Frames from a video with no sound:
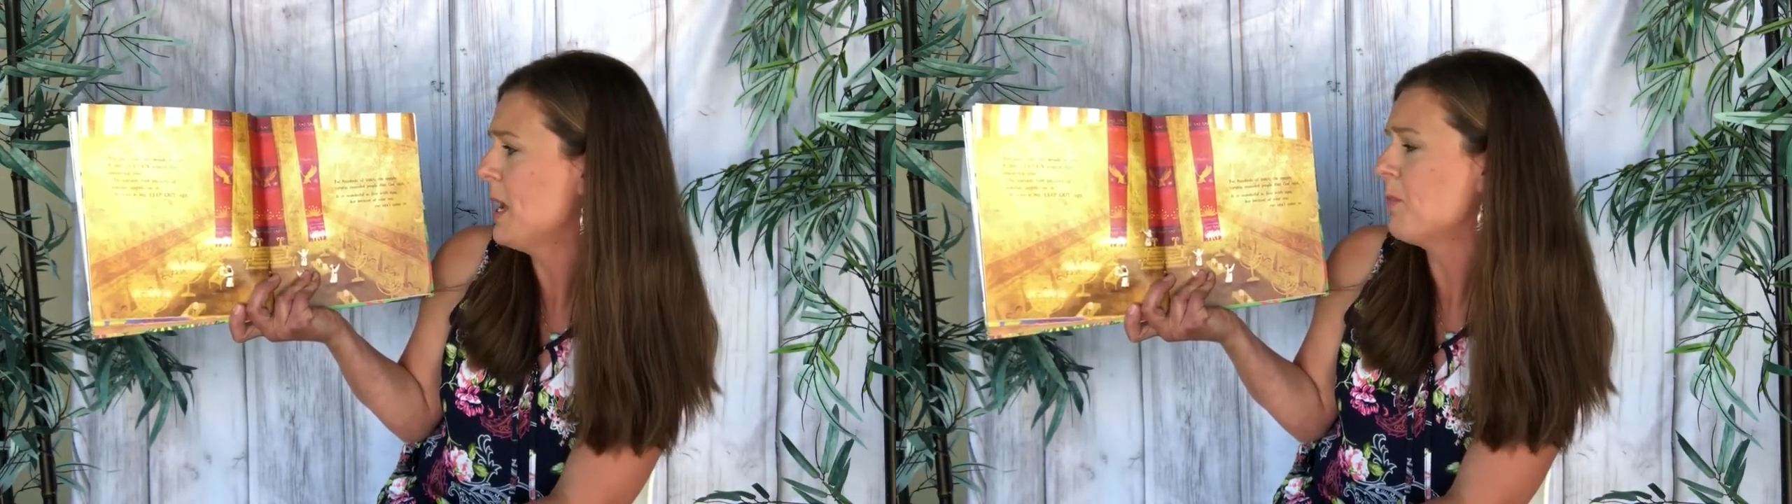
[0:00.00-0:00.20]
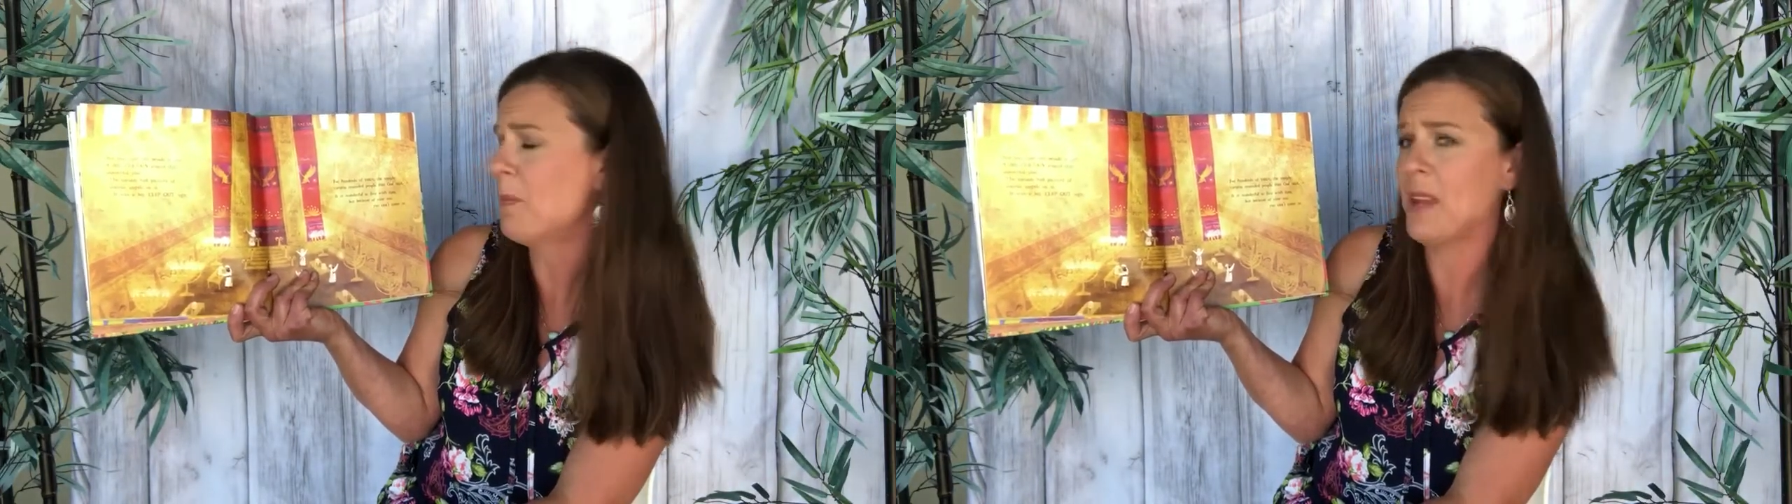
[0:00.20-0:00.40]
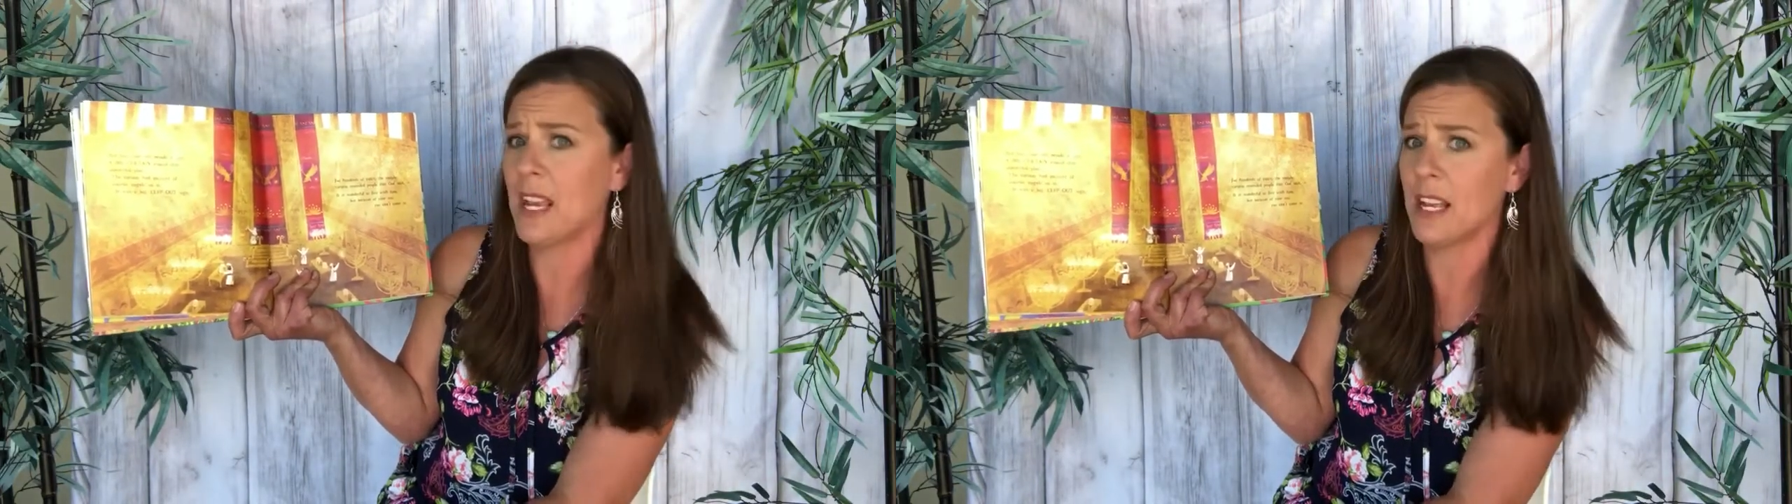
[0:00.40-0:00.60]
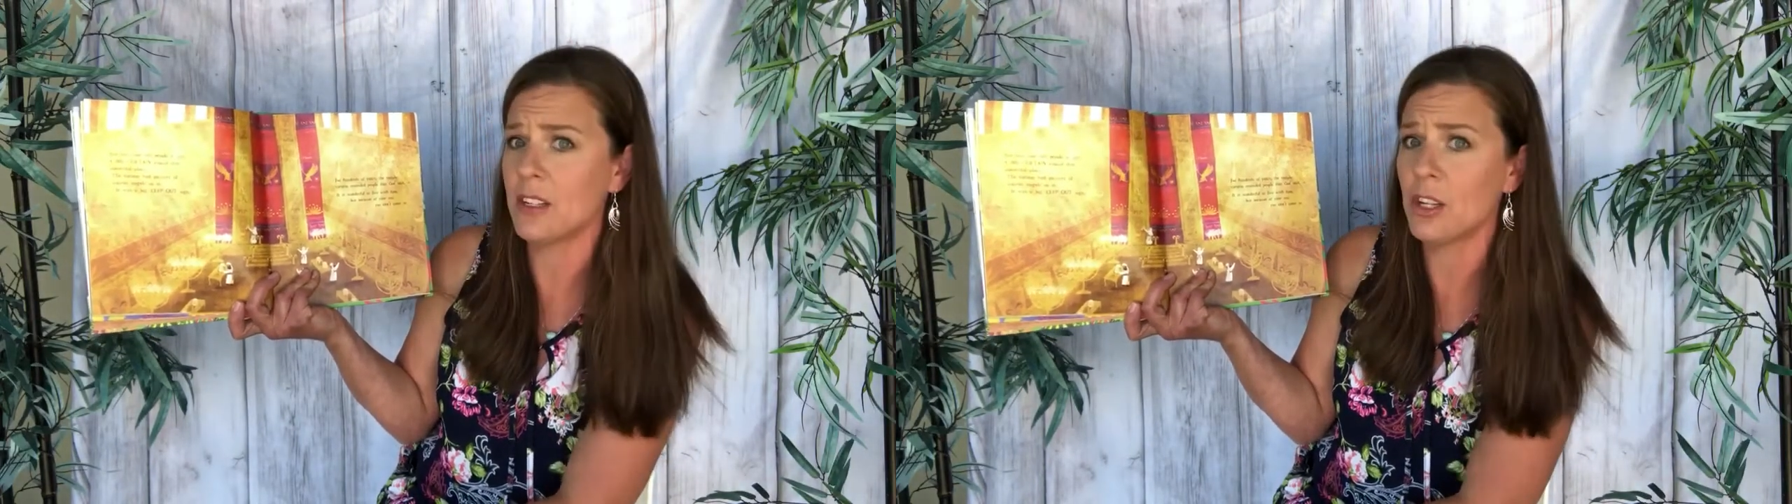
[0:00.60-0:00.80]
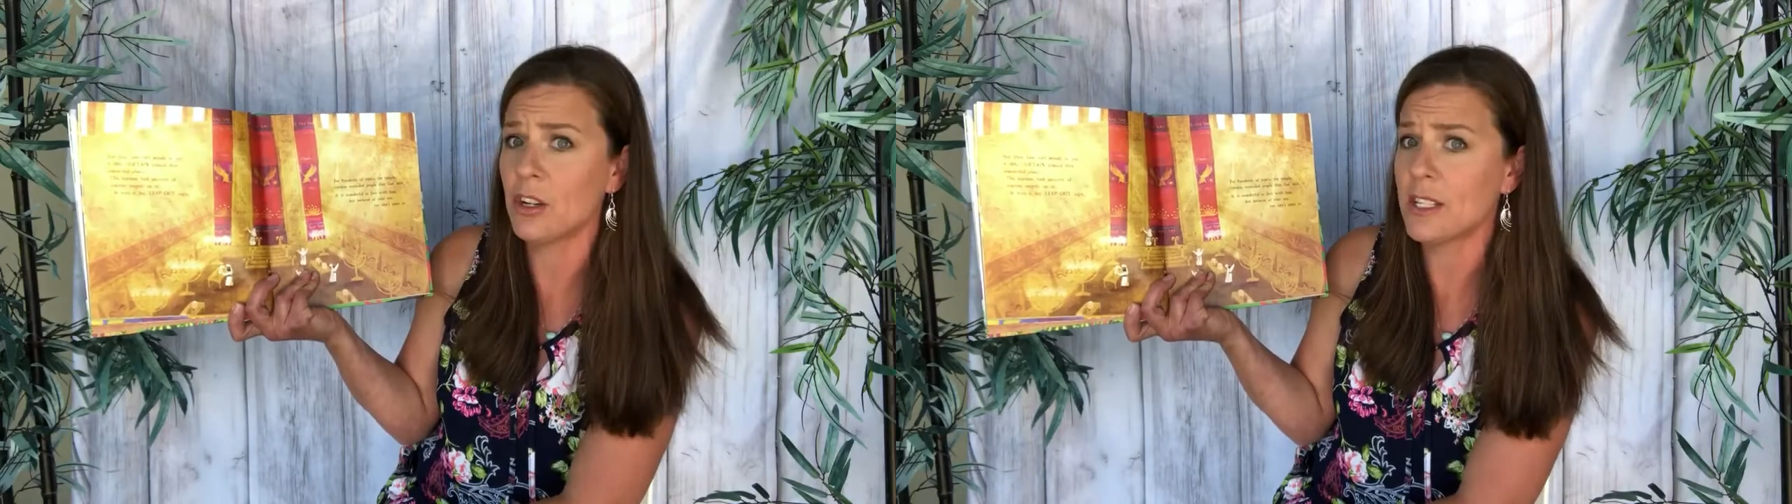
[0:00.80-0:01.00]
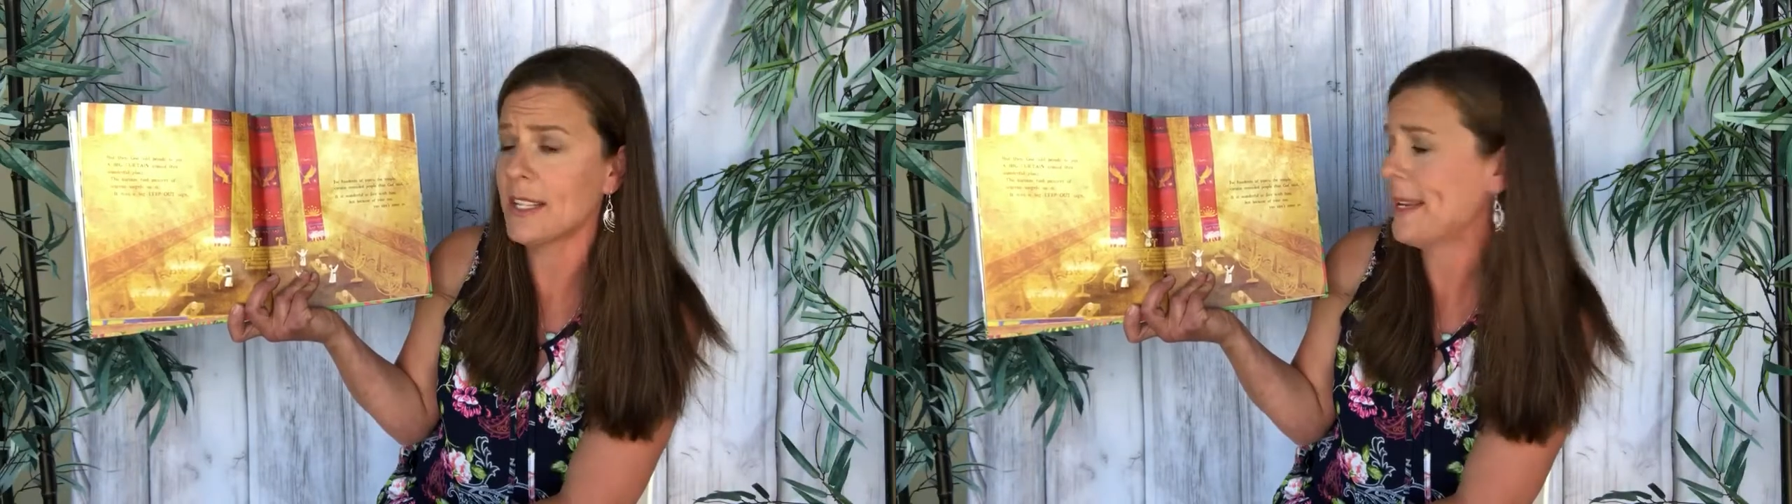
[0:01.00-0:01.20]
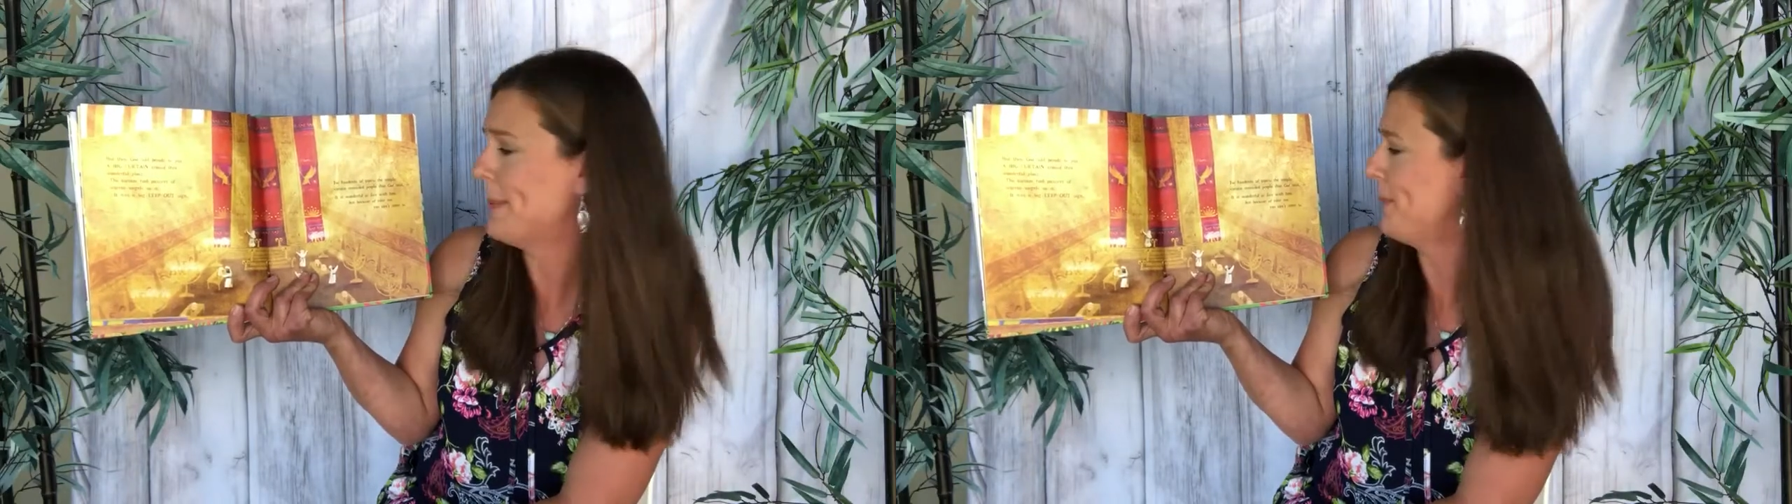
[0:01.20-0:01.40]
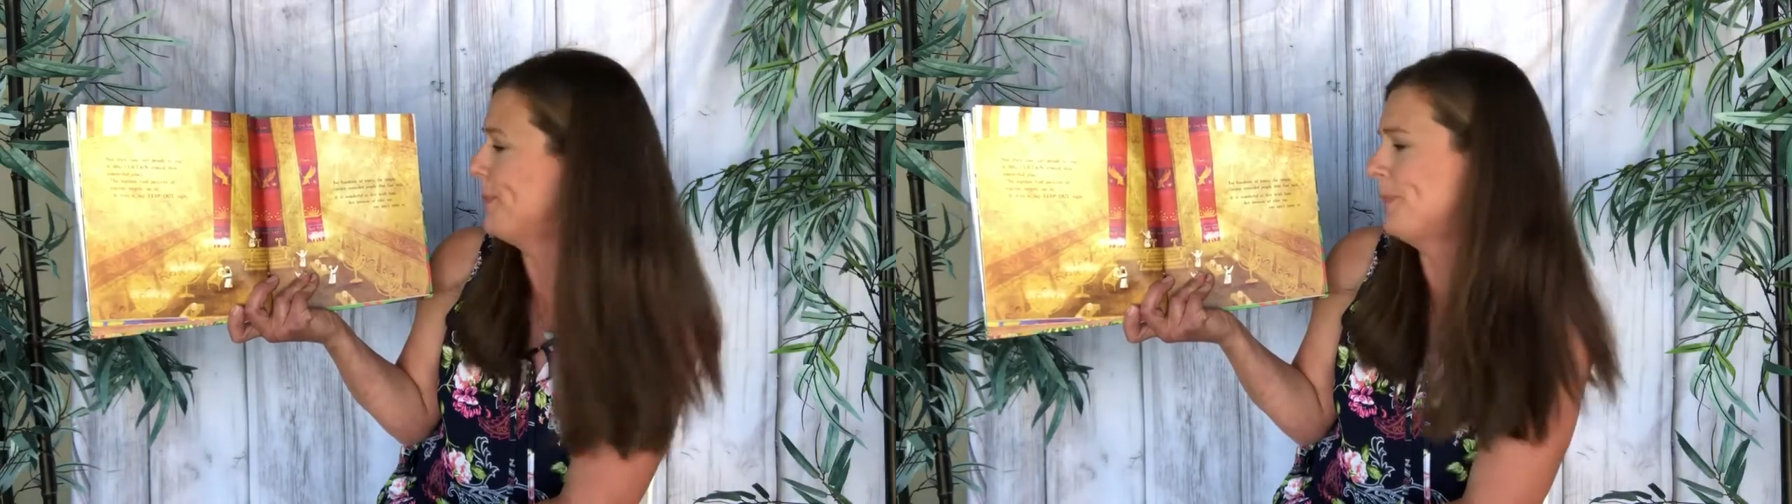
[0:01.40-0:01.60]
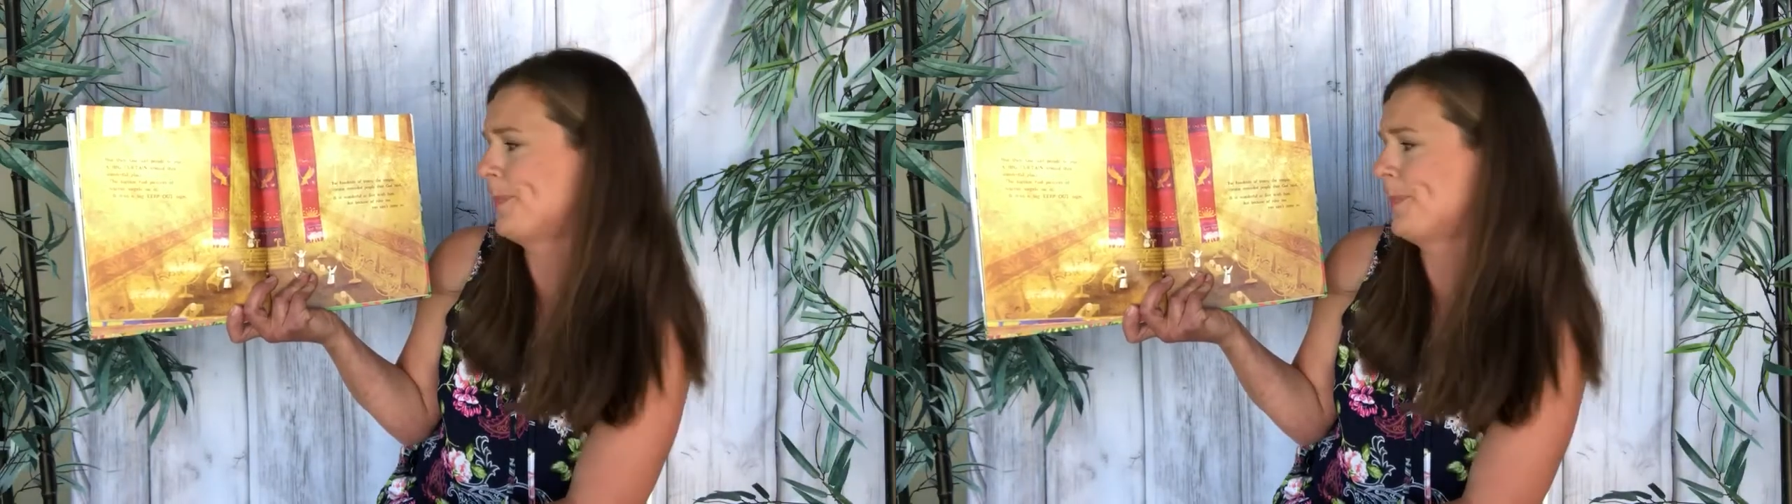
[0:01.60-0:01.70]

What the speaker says: but because of your sin,